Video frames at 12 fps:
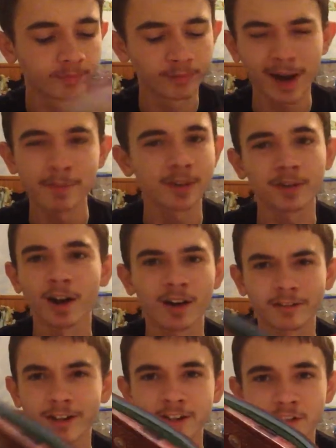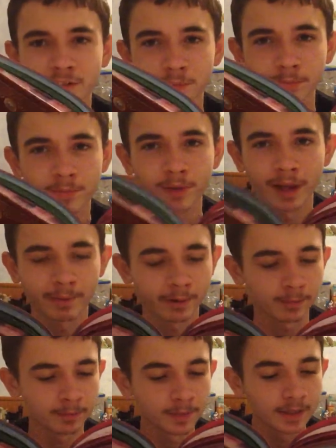Rambling Rock Ridge,
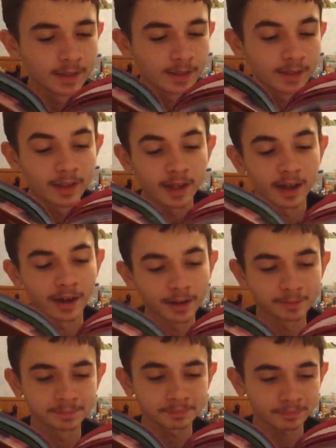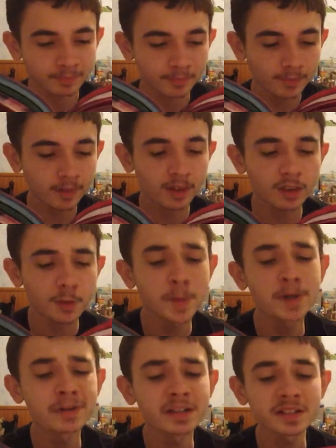whatever. The
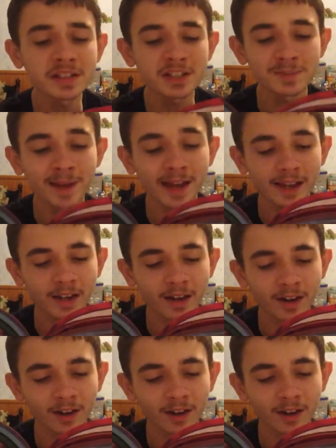ponies and Spike,